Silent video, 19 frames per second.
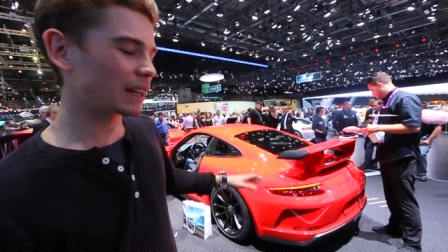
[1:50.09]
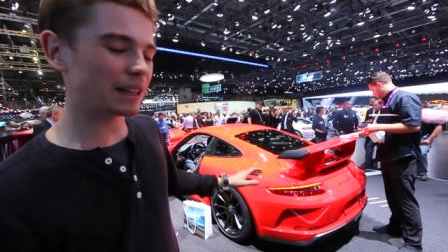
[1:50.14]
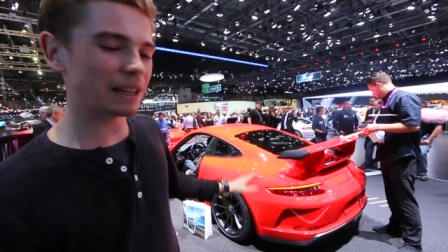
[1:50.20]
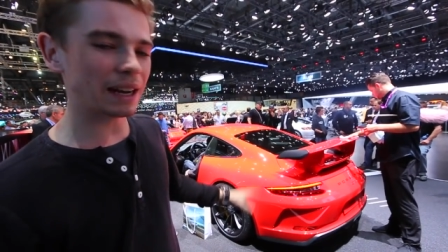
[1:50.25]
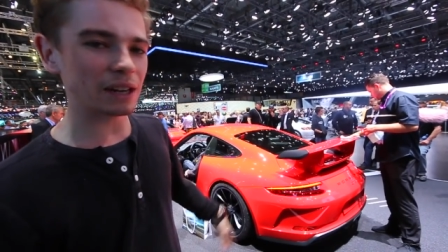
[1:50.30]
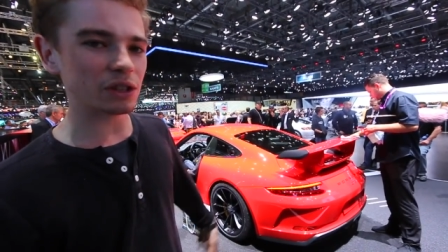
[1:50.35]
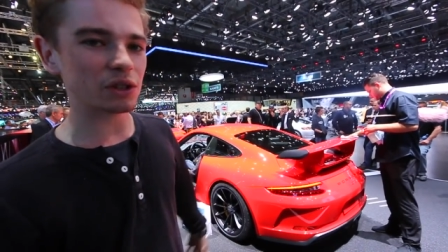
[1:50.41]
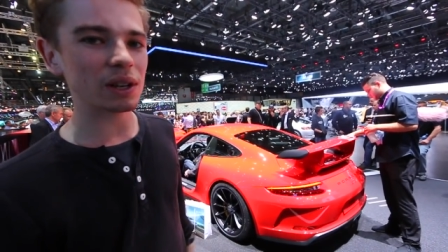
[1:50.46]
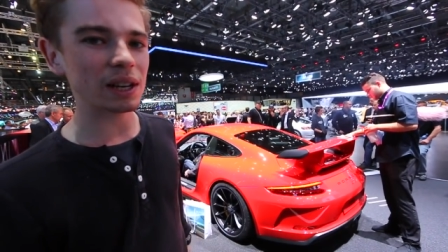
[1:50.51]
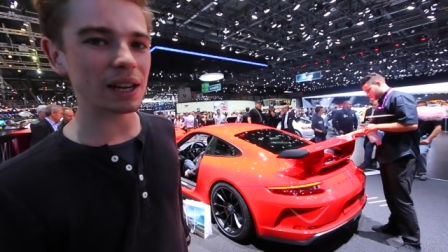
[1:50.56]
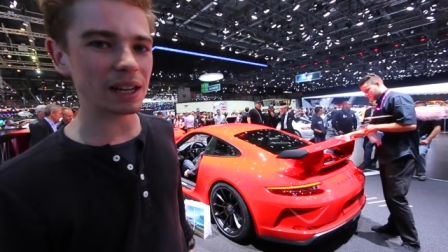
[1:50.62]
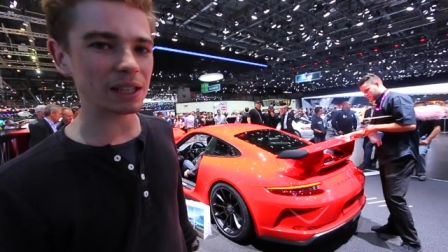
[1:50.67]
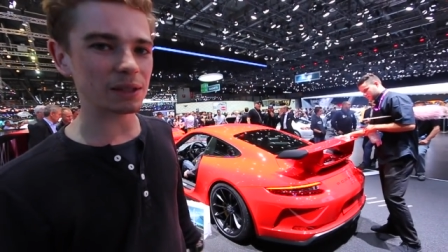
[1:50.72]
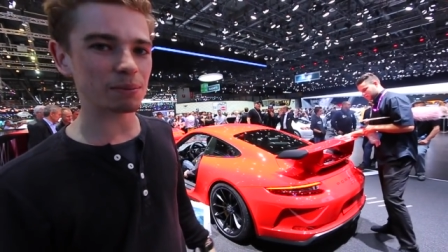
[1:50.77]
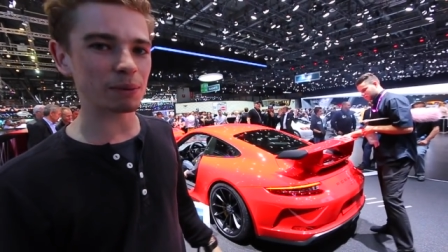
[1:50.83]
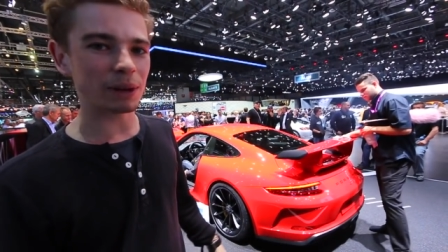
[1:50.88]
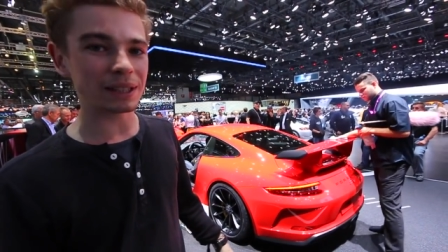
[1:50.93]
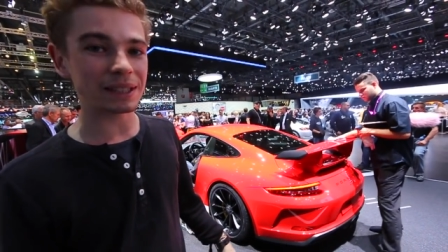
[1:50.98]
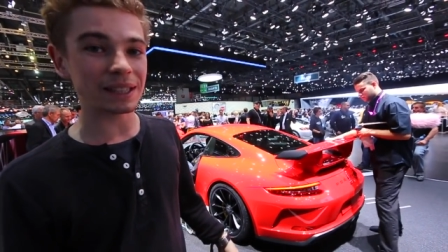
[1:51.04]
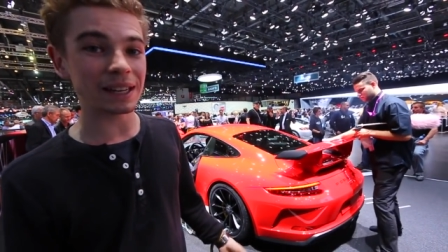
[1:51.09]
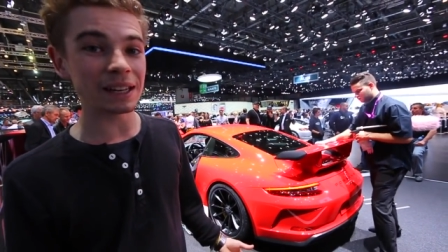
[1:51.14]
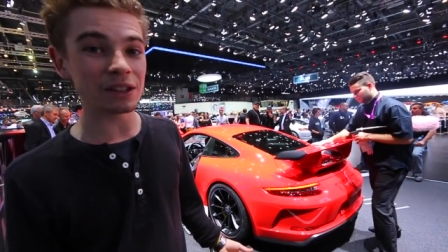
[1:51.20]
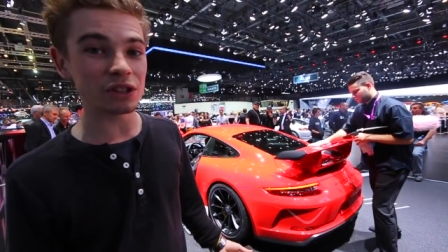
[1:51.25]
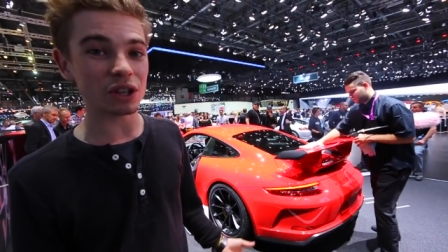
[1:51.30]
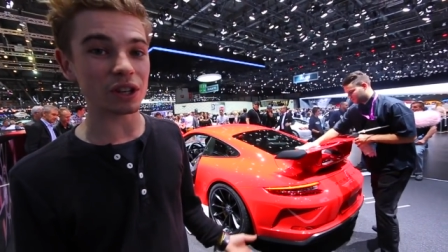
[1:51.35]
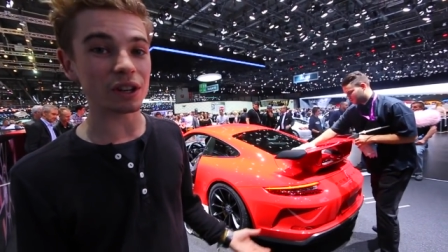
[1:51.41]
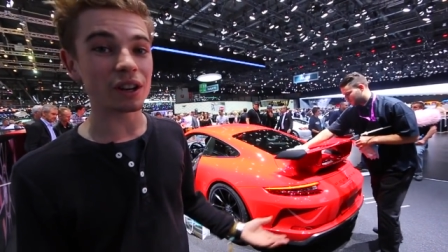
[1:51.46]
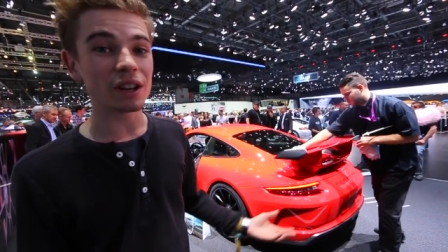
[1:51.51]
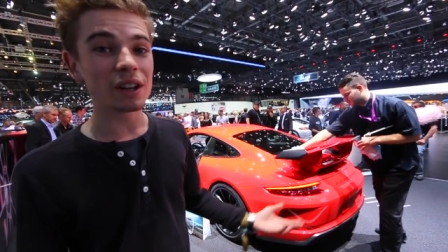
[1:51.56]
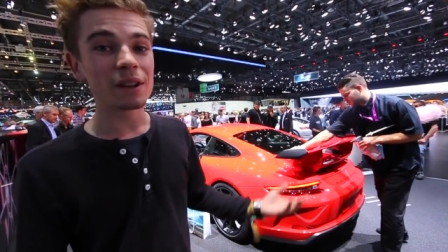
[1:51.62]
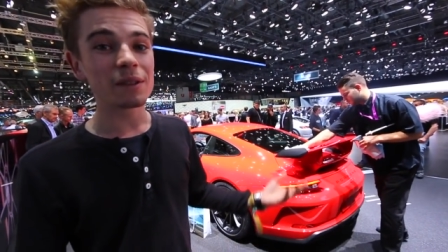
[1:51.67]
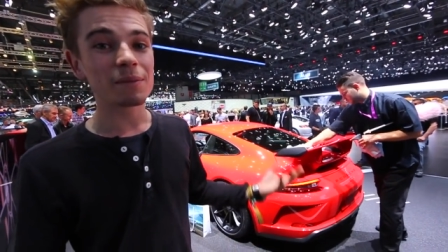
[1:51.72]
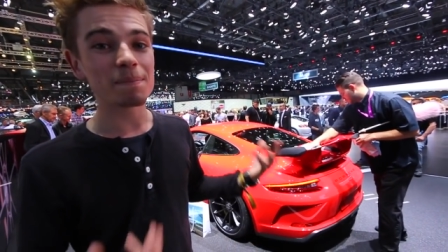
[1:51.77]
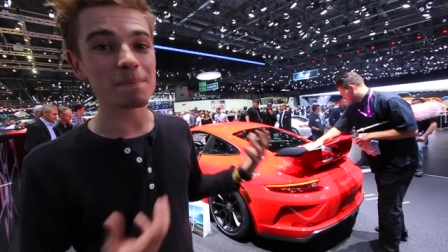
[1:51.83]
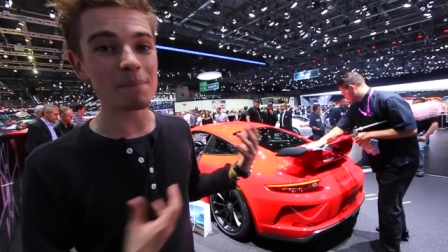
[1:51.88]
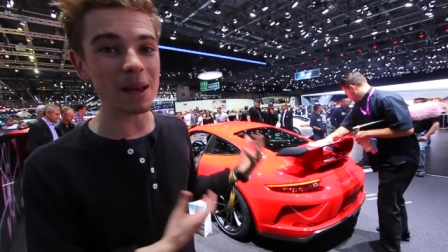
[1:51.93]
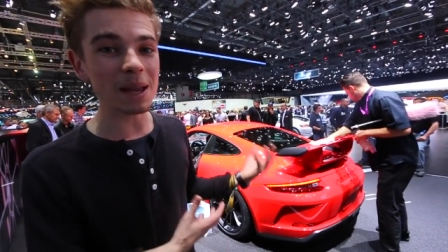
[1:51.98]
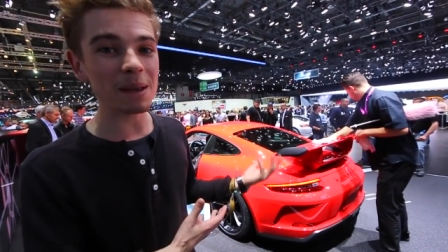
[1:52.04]
naturally aspirated engine.
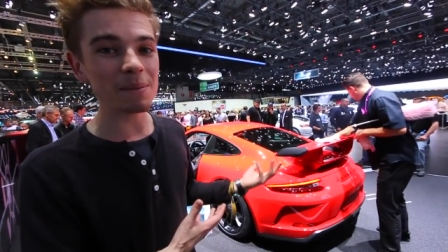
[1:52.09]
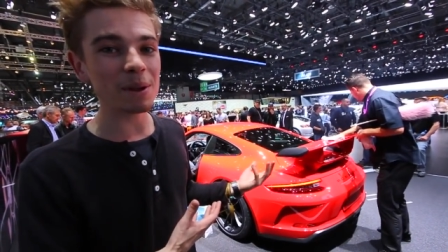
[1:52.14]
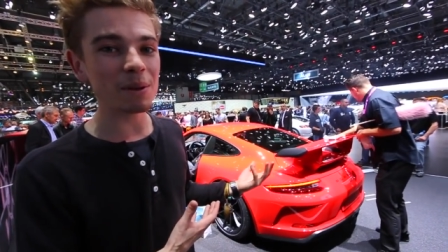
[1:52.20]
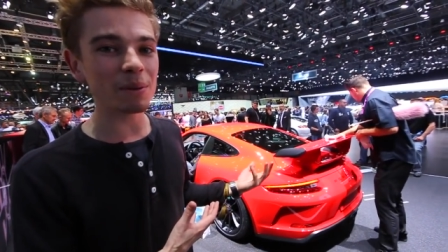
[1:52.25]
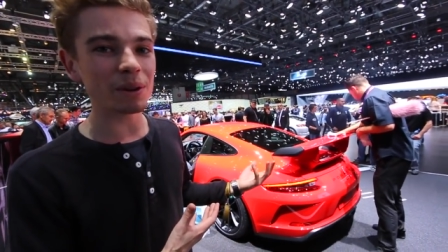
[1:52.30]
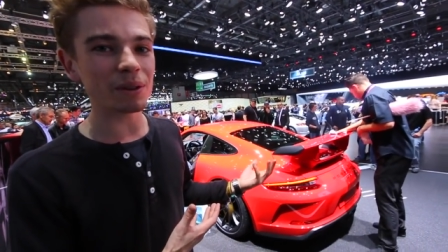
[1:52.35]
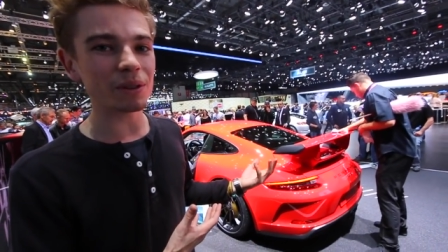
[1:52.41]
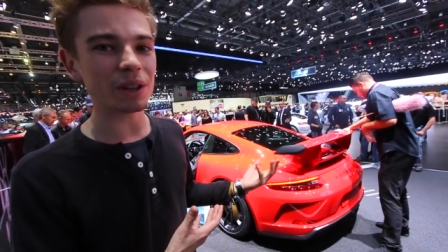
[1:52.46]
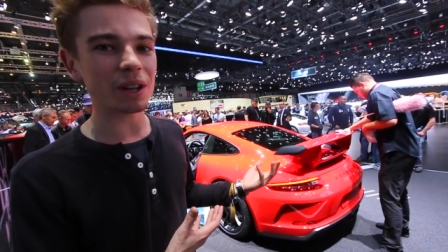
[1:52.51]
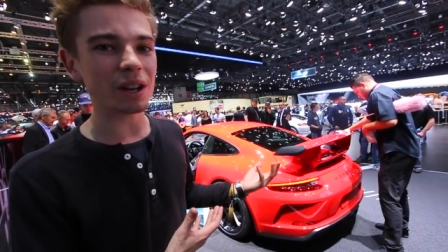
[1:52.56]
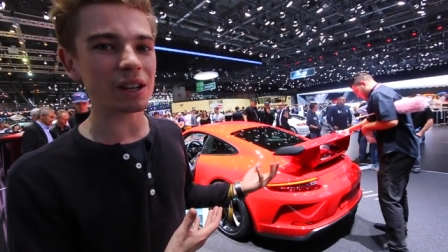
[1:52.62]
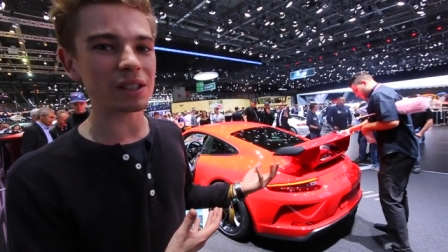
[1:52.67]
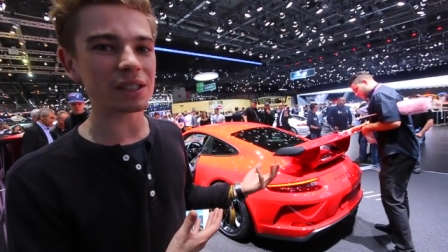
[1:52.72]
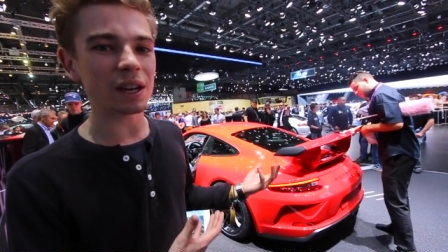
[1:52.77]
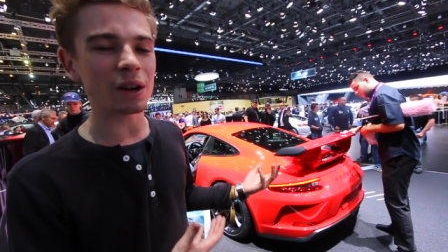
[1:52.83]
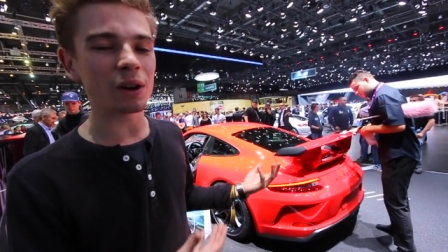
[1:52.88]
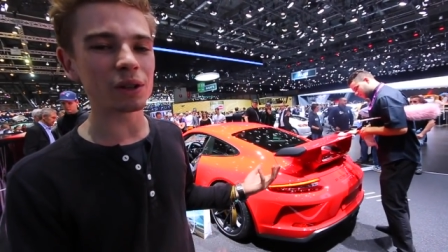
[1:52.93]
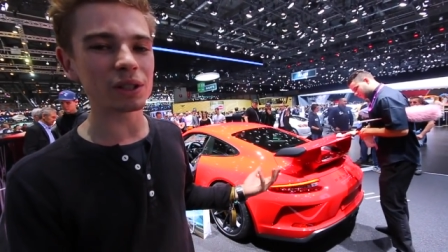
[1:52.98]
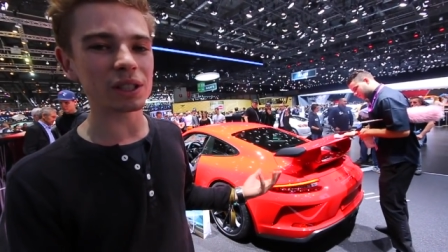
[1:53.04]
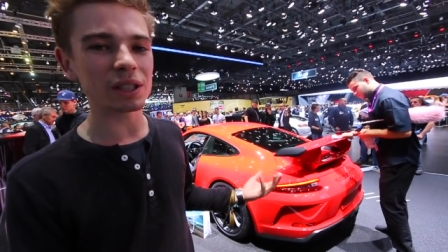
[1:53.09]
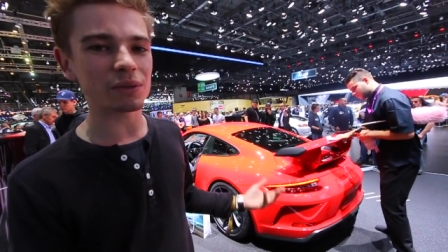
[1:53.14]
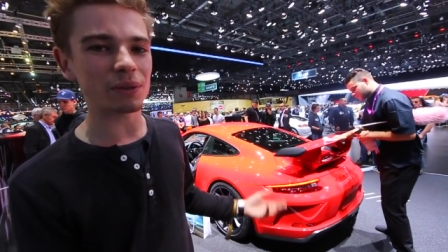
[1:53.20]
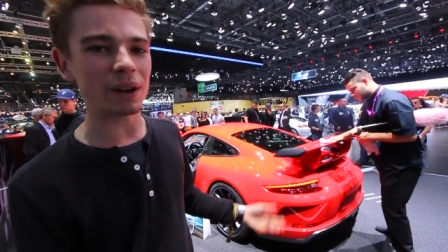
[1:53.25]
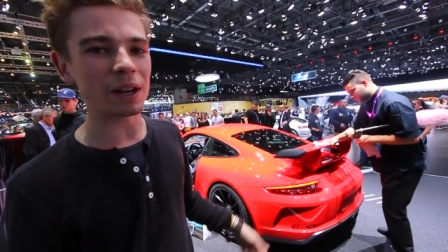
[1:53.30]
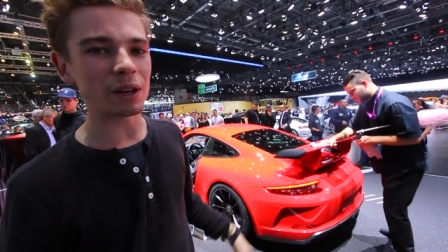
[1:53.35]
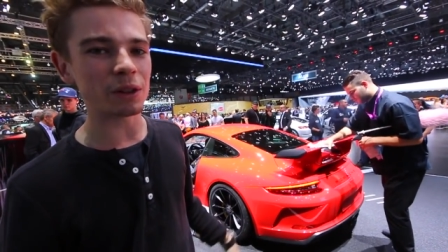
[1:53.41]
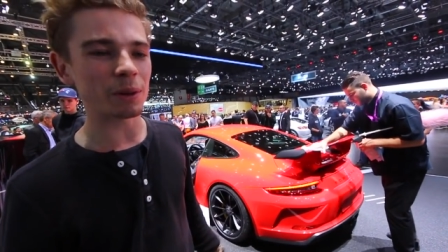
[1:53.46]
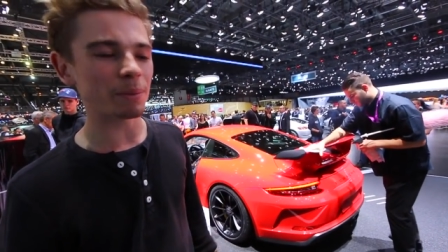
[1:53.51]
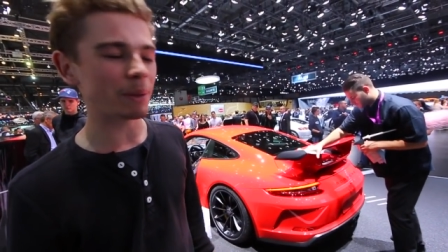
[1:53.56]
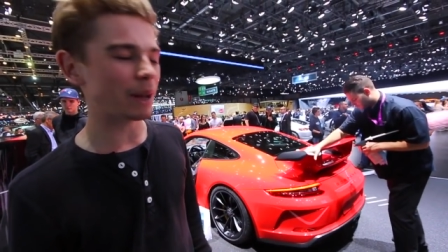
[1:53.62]
Maybe one of the cars that holds its value the